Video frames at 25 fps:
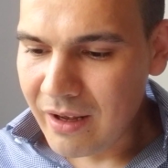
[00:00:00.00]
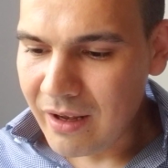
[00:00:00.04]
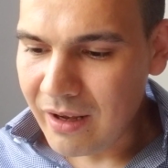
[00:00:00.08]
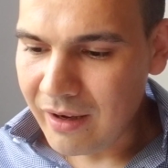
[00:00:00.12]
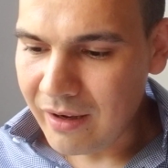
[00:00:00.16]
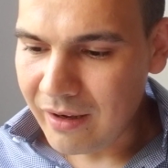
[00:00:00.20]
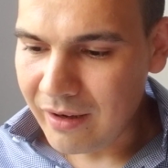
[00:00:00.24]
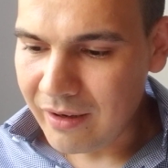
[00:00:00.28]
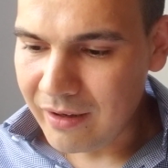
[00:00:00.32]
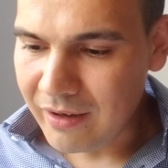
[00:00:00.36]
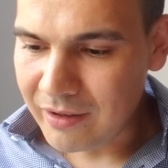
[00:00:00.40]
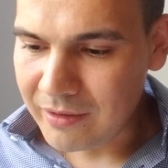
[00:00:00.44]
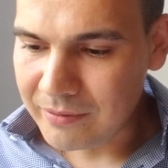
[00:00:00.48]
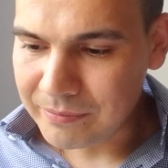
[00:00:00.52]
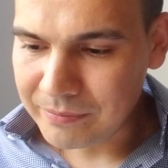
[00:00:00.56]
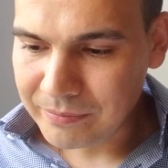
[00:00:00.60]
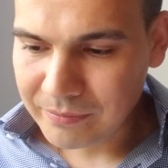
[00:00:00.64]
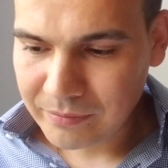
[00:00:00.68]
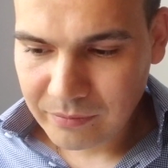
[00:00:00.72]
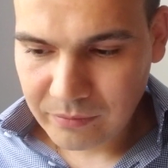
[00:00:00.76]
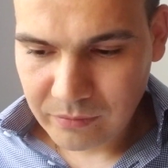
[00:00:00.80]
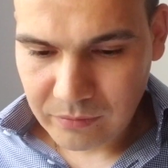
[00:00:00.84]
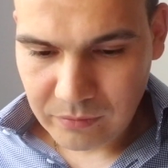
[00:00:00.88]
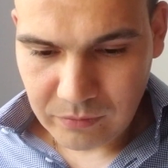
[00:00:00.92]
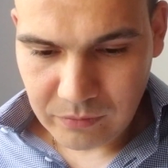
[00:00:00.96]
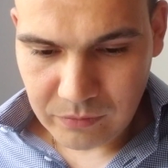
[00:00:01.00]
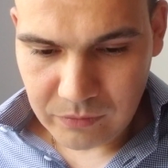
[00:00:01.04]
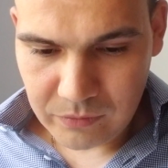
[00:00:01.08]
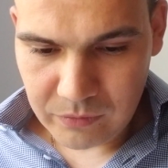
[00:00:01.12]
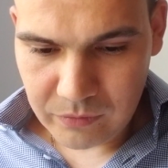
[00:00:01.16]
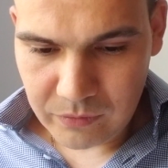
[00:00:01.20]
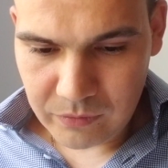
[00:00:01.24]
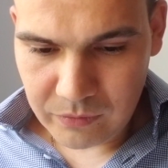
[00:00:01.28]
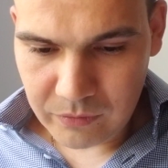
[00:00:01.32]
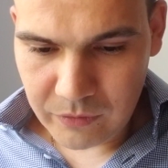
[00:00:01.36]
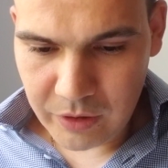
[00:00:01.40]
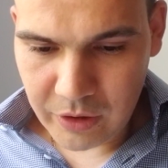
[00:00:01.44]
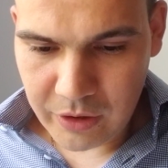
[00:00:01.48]
Um,
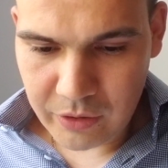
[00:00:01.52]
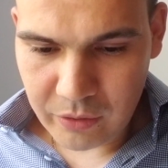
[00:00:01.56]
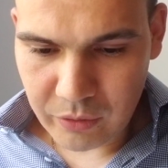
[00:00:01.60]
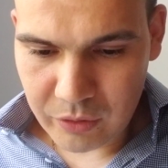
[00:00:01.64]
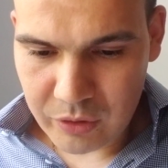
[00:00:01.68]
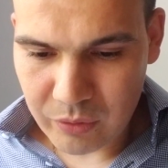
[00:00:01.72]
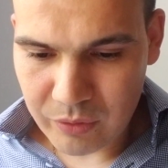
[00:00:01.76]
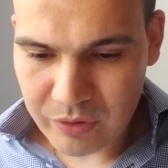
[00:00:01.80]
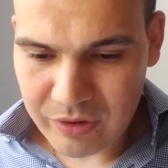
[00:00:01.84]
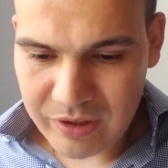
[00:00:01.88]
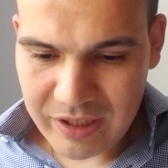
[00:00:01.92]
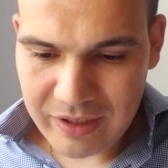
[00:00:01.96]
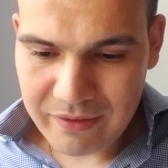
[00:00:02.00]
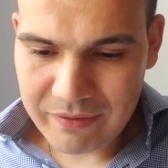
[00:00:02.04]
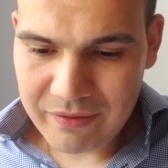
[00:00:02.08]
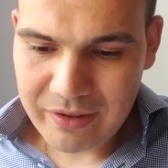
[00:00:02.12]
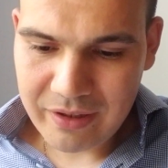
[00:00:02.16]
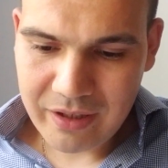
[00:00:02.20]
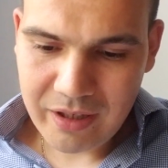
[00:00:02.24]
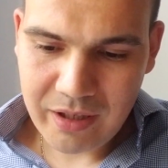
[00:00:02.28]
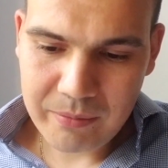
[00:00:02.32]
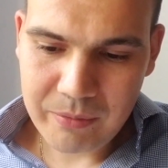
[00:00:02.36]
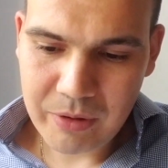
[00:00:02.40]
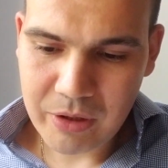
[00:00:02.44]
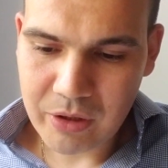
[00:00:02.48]
you can also save time.